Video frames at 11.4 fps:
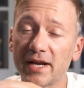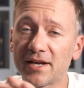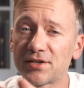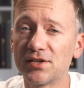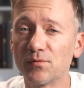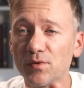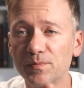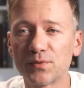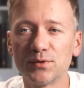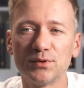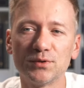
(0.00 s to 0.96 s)
actually
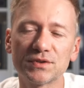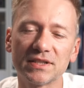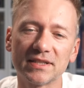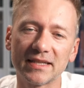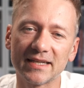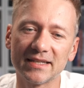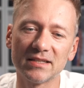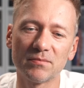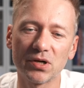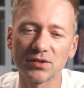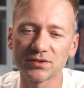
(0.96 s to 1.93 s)
reproduce it in
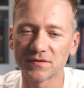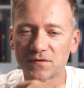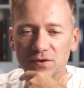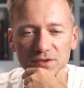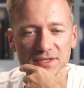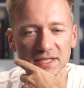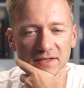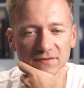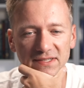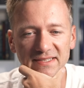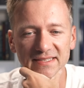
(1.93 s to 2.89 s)
the browser for
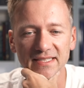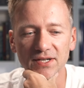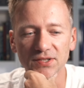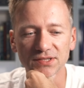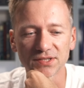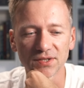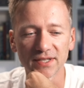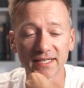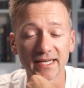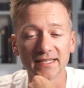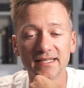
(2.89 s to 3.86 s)
yourself and see how it's
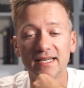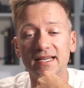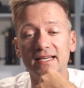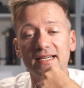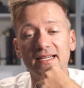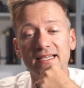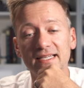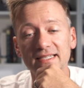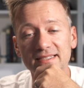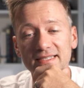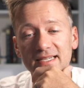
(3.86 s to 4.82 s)
going. And
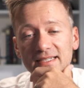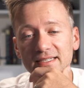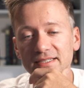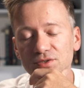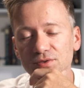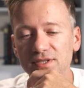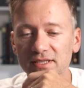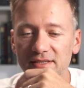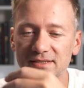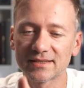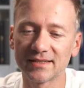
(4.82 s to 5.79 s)
it's kind of
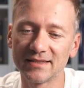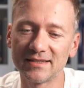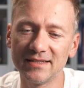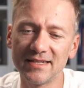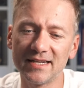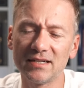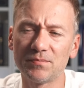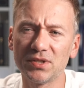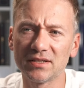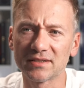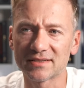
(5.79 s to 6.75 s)
interesting. It's, it didn't end up
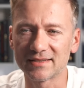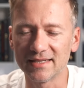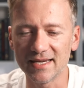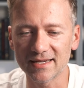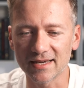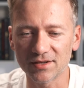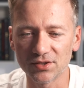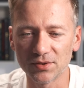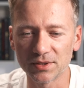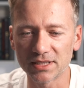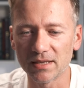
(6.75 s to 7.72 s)
being a snake. I don't
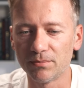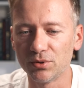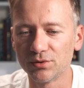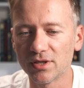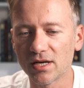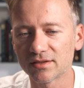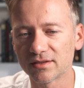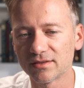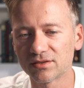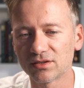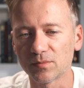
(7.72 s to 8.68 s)
know what that blue dot
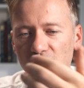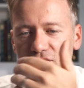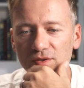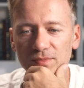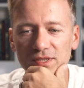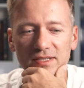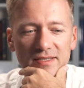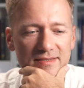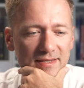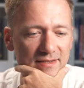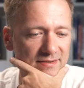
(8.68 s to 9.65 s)
supposed to be.
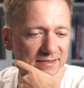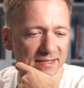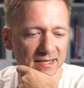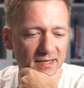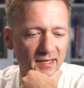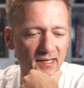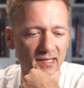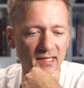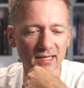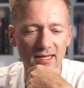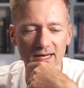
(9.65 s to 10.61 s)
It's not a snake.
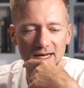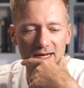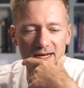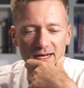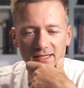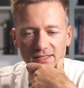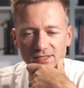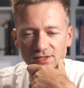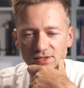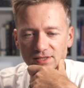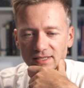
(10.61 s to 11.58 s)
Uh,
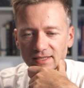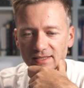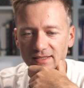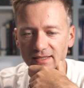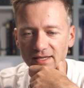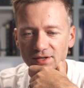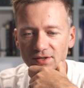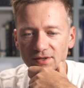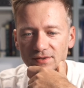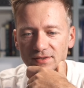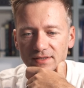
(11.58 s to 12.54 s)
it's just like, I don't
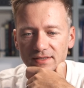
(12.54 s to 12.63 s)
know,